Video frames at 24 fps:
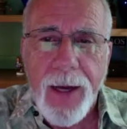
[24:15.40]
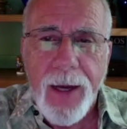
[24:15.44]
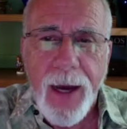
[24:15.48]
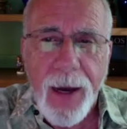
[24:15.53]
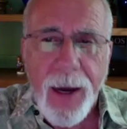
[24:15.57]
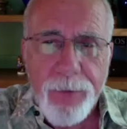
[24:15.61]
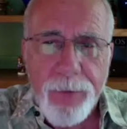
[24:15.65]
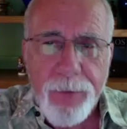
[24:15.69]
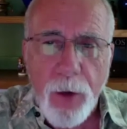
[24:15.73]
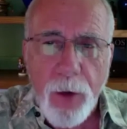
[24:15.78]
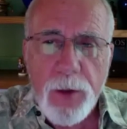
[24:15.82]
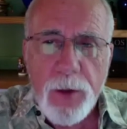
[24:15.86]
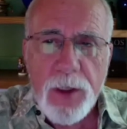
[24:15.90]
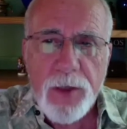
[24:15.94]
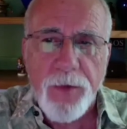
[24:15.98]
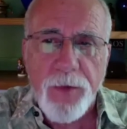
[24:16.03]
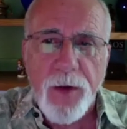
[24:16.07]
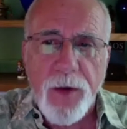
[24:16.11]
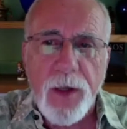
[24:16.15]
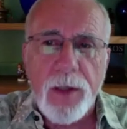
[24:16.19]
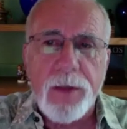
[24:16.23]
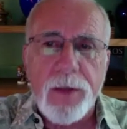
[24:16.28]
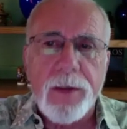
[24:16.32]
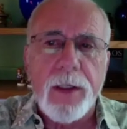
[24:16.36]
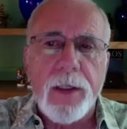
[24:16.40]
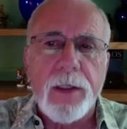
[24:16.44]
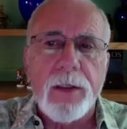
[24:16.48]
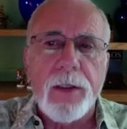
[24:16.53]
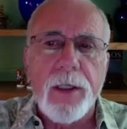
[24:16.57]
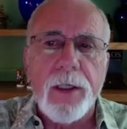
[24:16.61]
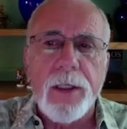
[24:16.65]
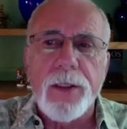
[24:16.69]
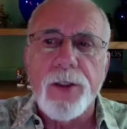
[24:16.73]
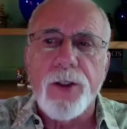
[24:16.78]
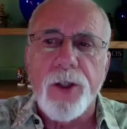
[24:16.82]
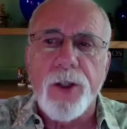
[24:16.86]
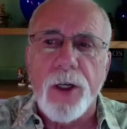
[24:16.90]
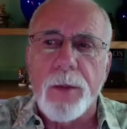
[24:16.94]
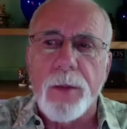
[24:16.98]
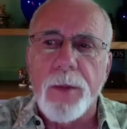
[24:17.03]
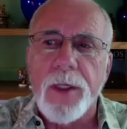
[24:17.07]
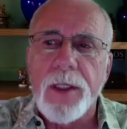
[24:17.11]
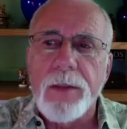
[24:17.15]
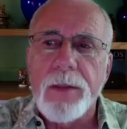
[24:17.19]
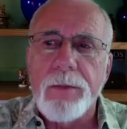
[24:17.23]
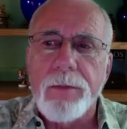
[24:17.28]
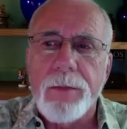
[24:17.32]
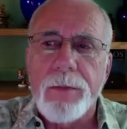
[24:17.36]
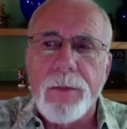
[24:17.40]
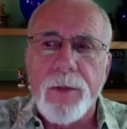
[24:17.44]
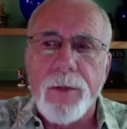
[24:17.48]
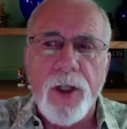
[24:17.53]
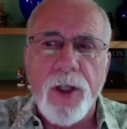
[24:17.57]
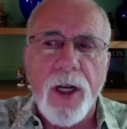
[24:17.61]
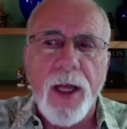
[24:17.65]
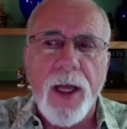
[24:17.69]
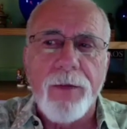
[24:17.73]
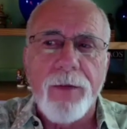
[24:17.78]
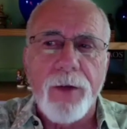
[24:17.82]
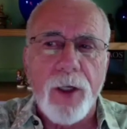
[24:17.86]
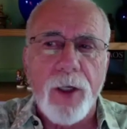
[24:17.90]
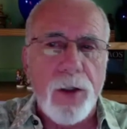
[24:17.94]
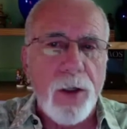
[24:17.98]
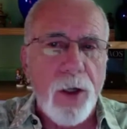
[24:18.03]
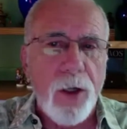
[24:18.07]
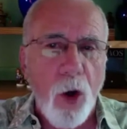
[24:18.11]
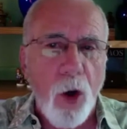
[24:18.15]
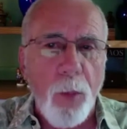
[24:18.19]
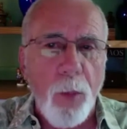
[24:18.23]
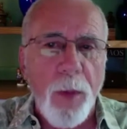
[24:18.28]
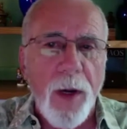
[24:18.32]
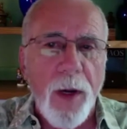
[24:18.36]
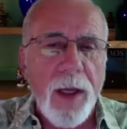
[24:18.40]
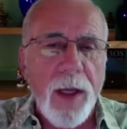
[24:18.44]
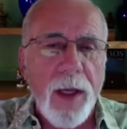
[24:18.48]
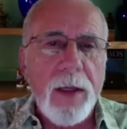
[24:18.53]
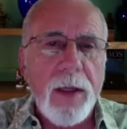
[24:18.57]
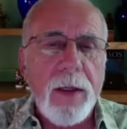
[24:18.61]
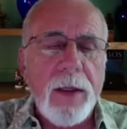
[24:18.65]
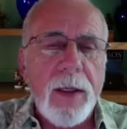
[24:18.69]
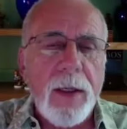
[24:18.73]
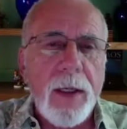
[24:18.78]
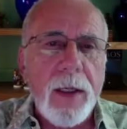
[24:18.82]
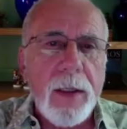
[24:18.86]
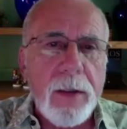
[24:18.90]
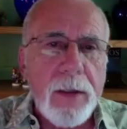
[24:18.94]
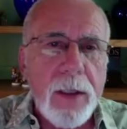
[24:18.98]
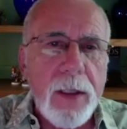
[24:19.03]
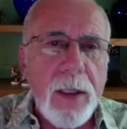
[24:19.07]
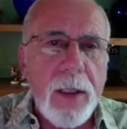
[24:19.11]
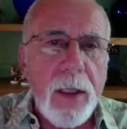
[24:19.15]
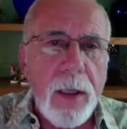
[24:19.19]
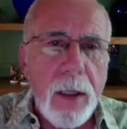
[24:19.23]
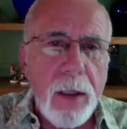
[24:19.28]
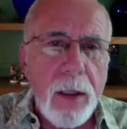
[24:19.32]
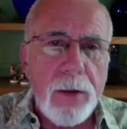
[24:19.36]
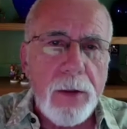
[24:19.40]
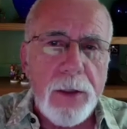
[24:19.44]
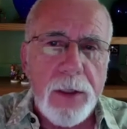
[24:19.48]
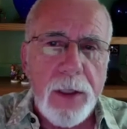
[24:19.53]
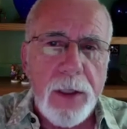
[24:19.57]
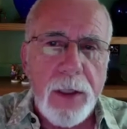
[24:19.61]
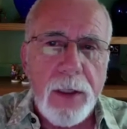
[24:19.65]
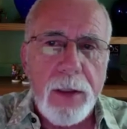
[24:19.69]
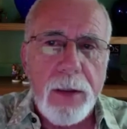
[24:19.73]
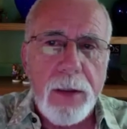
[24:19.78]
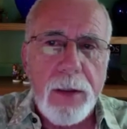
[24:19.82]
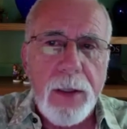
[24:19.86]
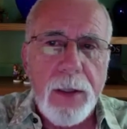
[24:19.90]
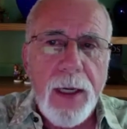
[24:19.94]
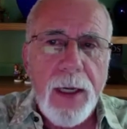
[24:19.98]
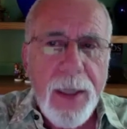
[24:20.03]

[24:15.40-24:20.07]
I've always felt that a good sermon should have a good opening and a good closing,